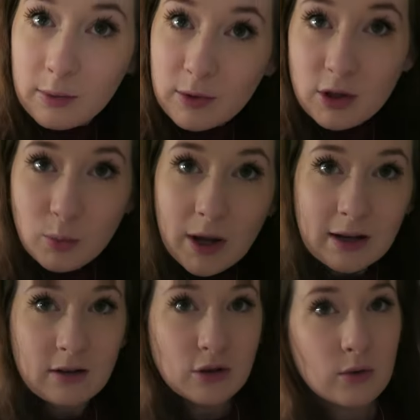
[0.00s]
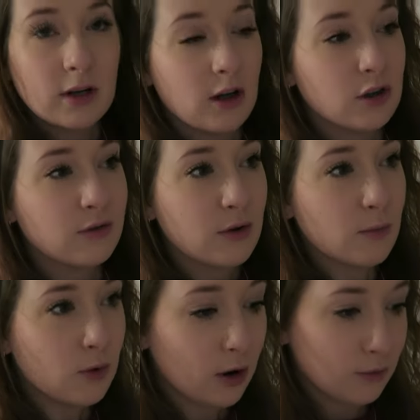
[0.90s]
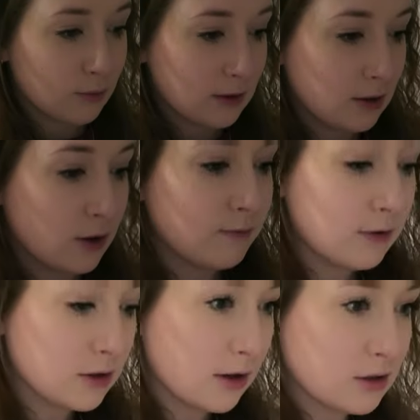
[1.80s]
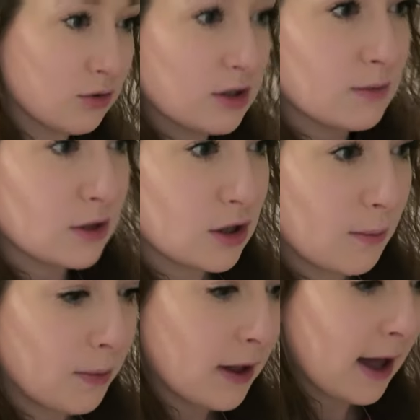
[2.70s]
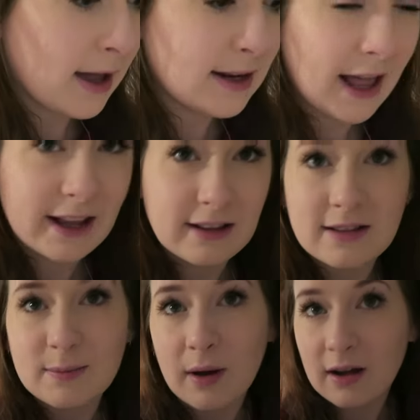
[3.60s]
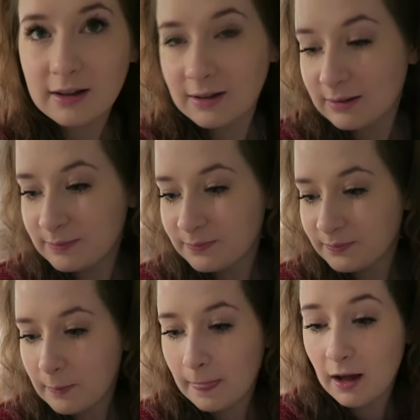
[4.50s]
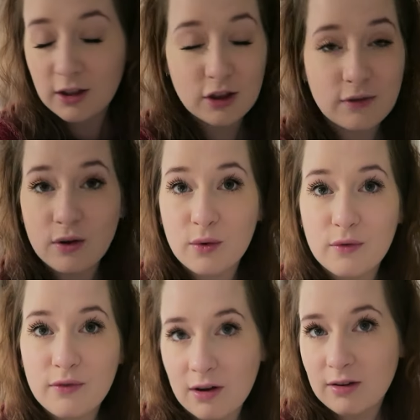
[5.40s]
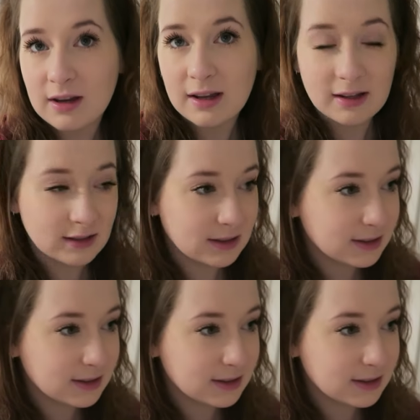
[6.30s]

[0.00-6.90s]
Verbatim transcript: Which is weird because surely I should feel more comfortable in an oversized Christmas jumper and leggings but I just feel very